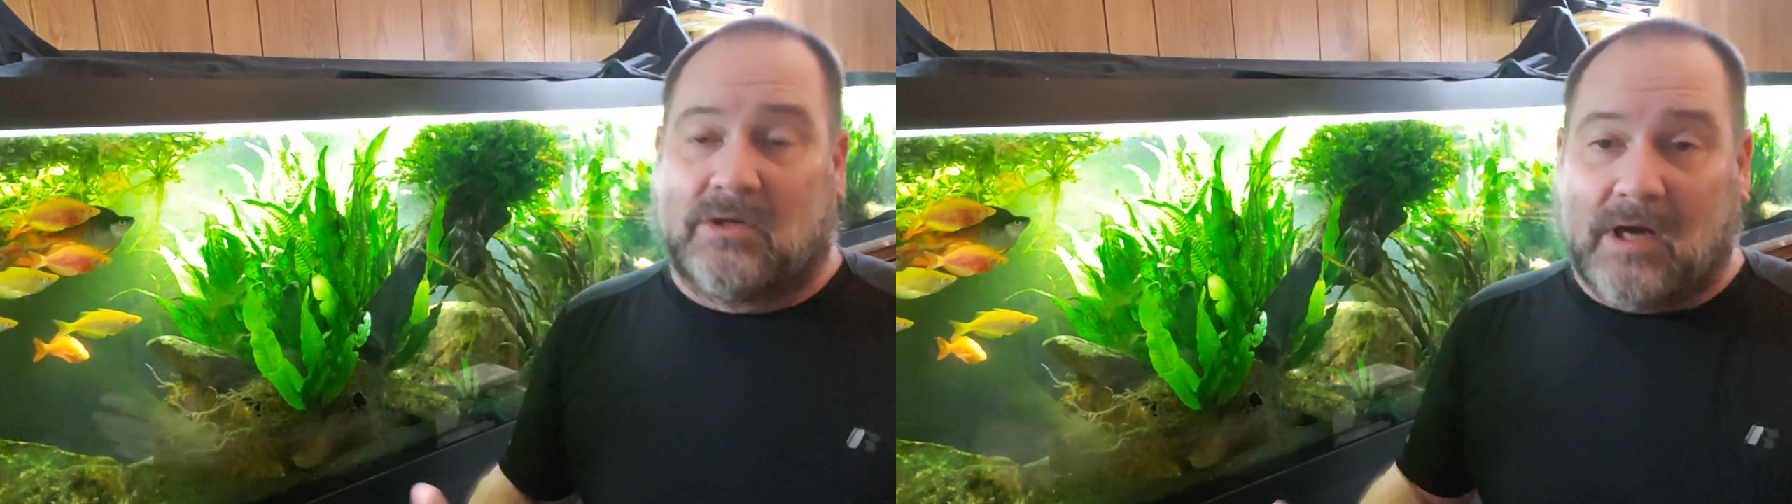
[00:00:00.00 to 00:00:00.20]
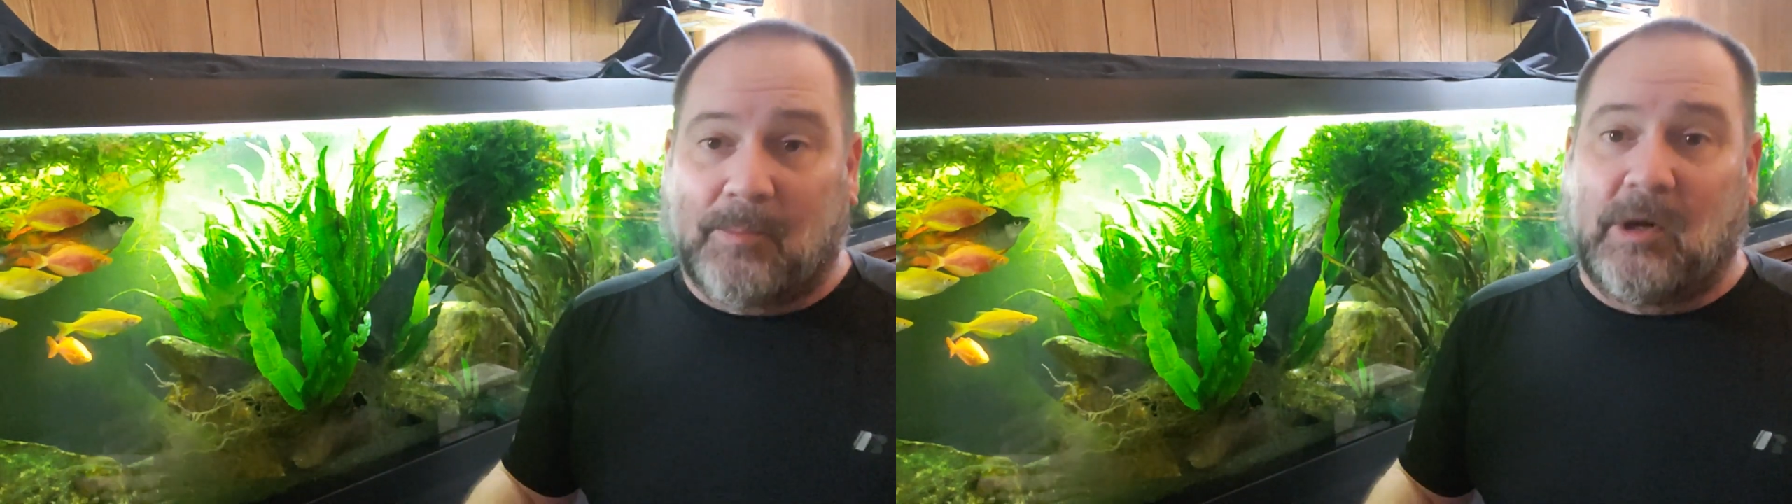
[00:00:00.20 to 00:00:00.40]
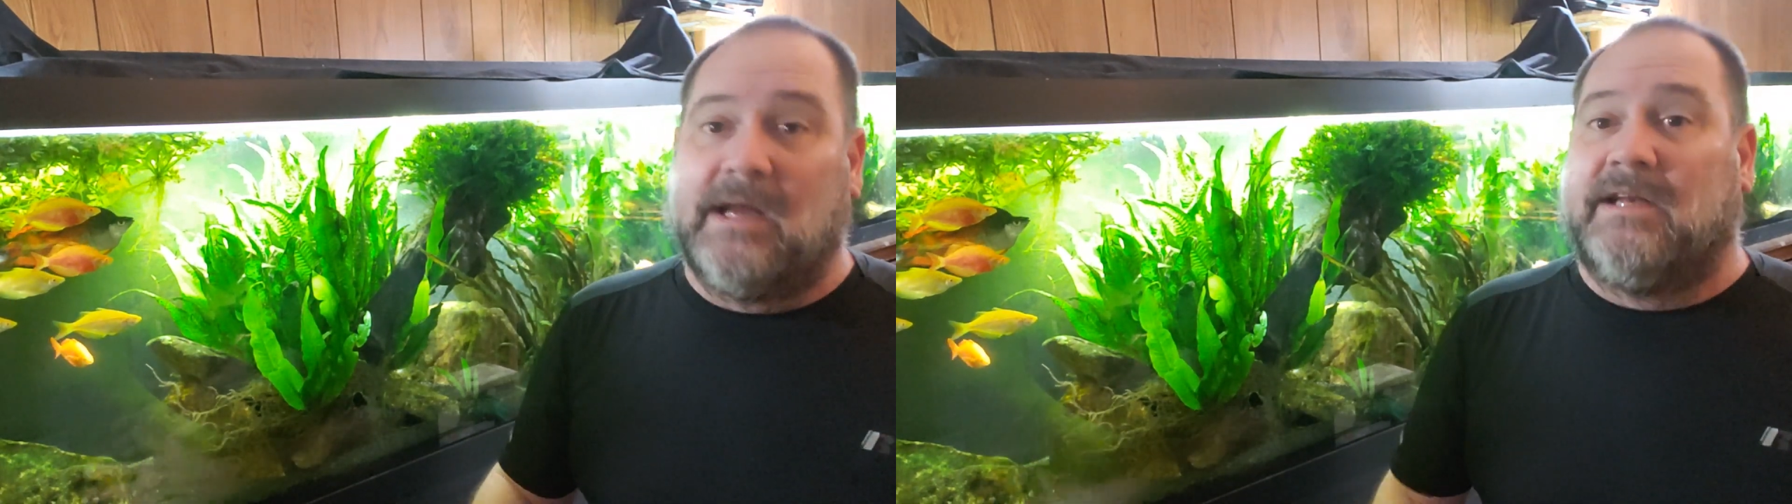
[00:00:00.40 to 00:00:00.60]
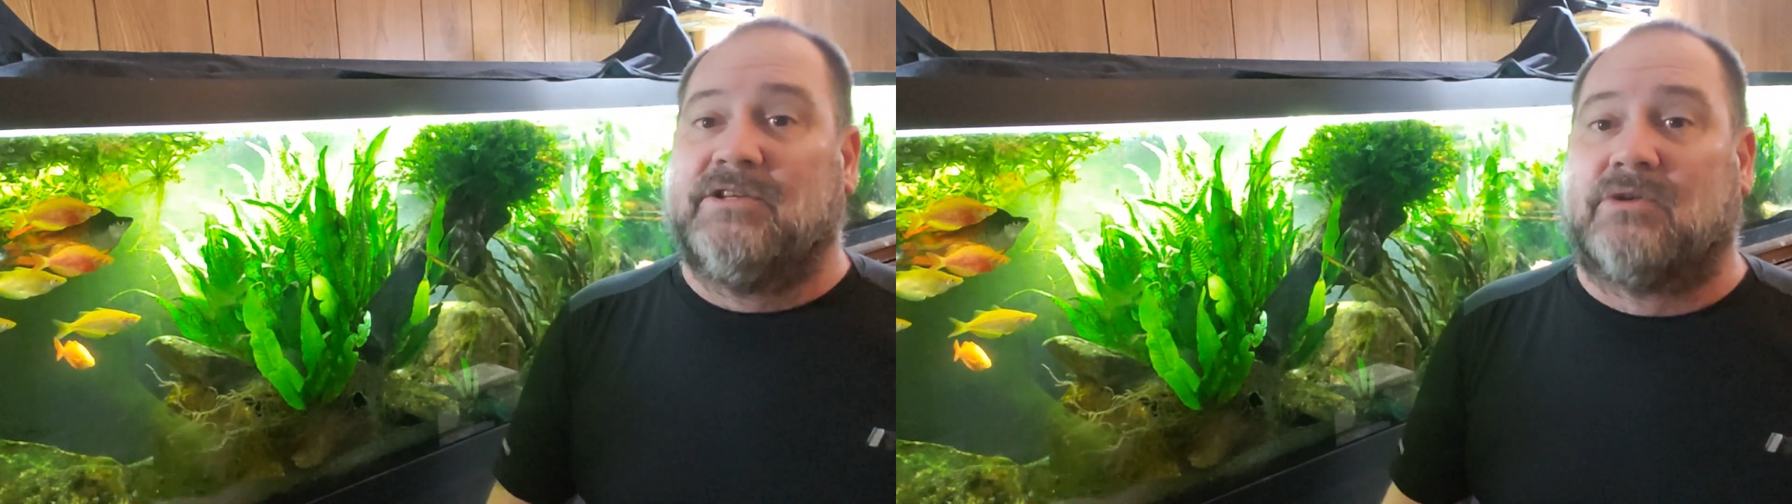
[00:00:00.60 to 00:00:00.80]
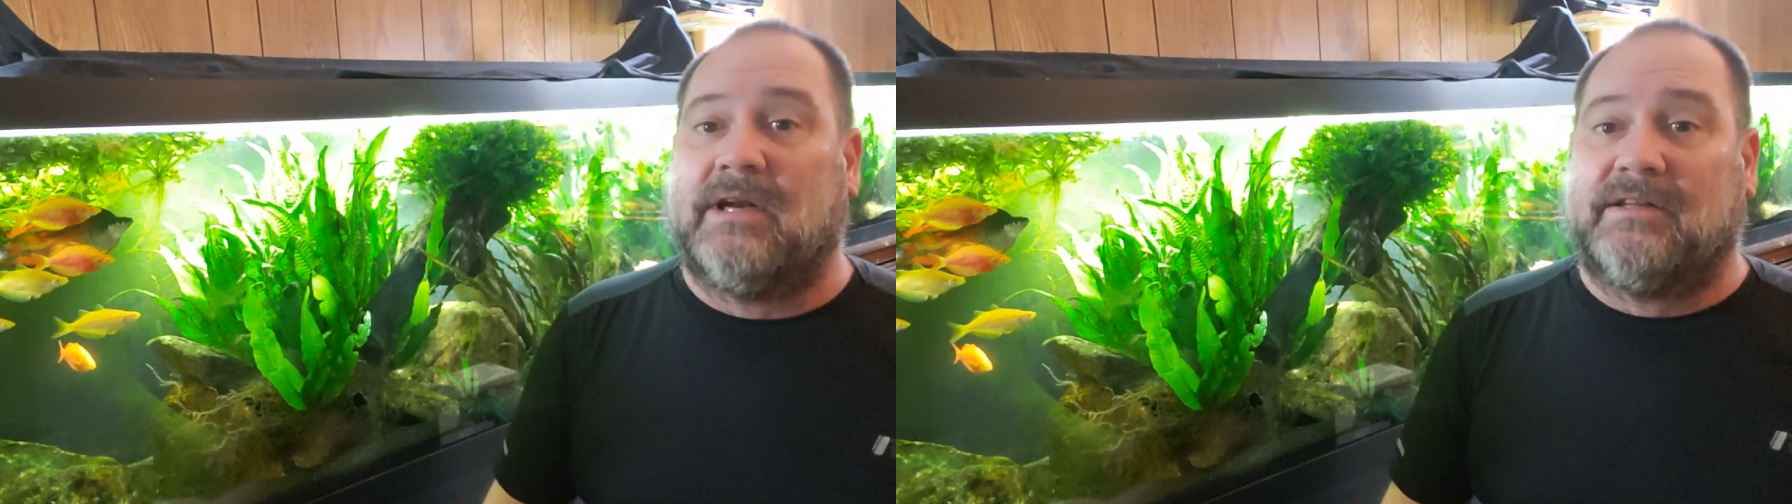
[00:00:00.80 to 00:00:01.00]
or upper
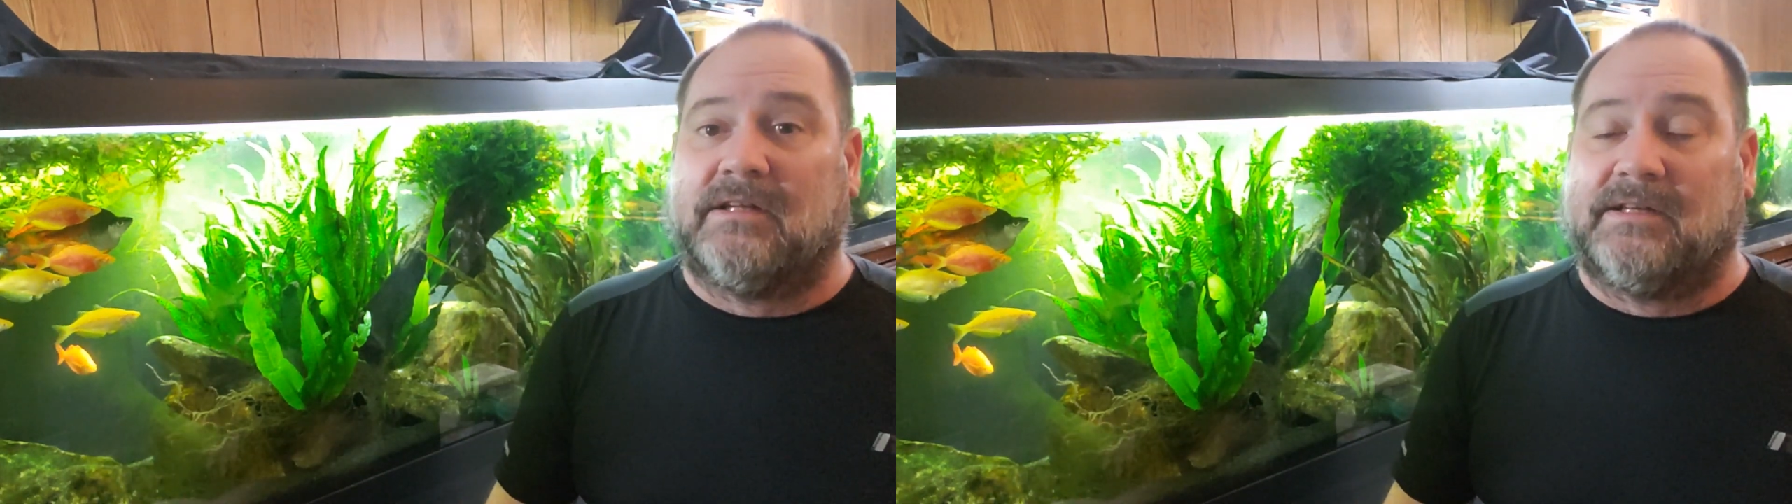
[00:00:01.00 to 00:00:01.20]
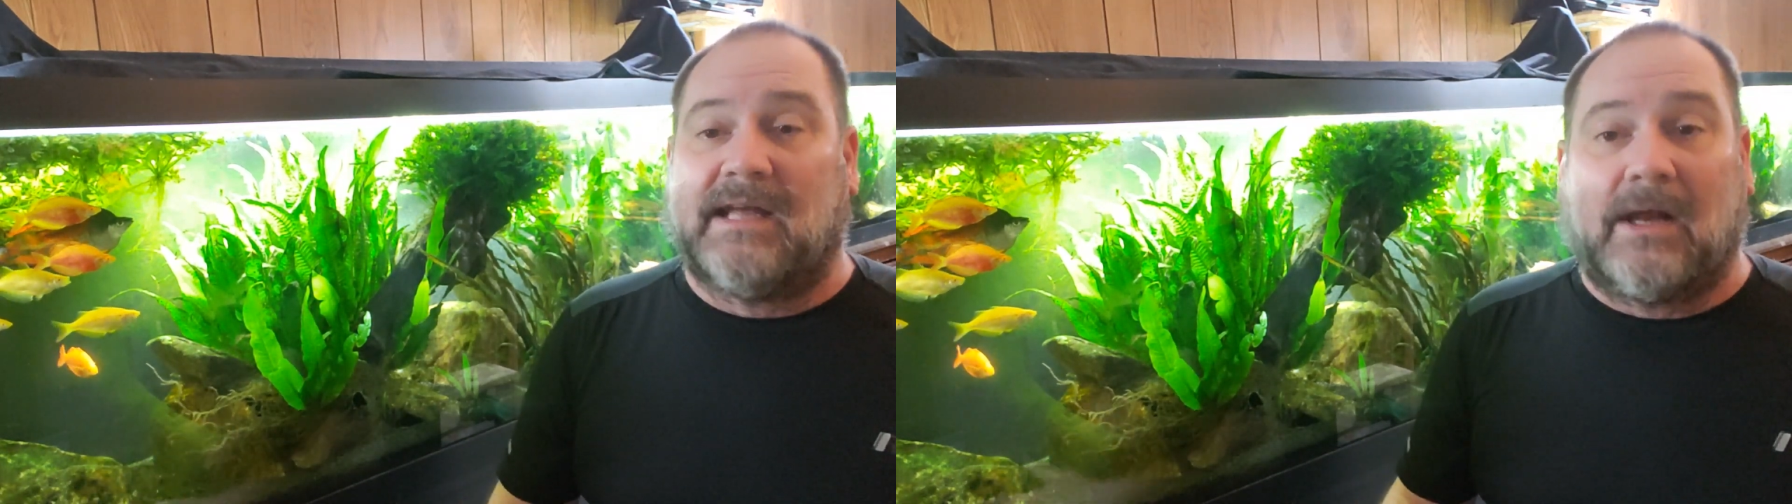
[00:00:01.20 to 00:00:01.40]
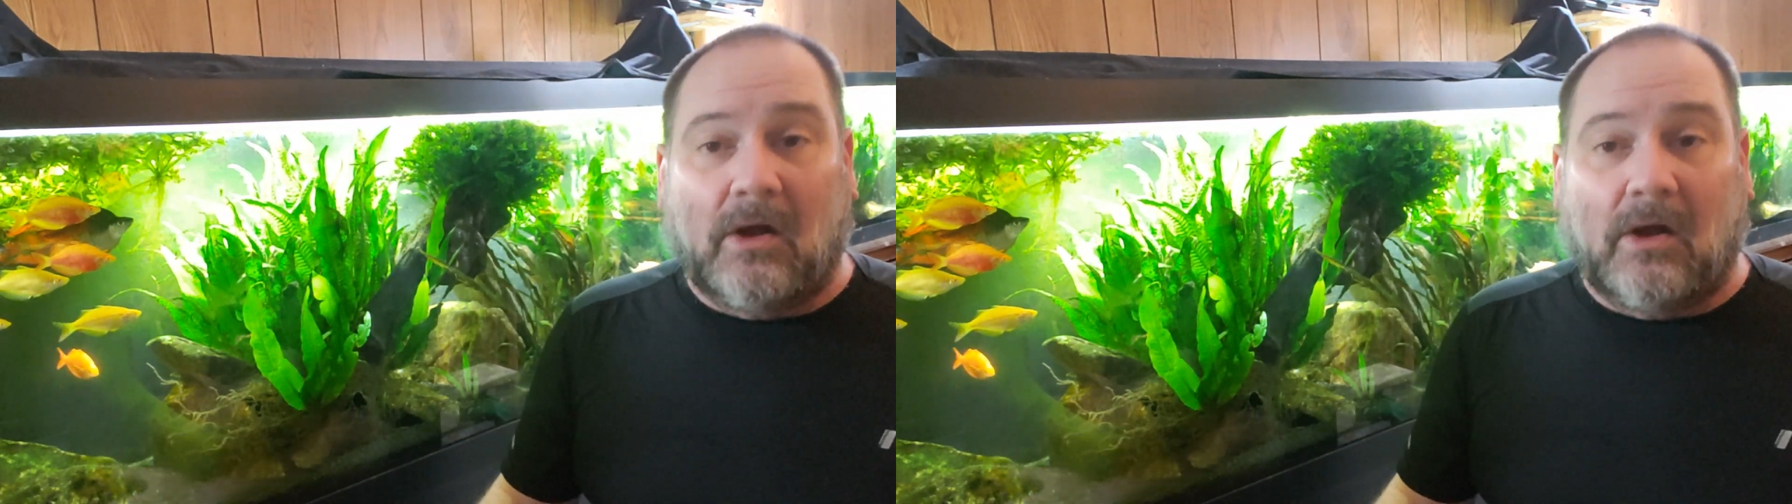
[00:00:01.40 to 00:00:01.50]
80s or anything like that.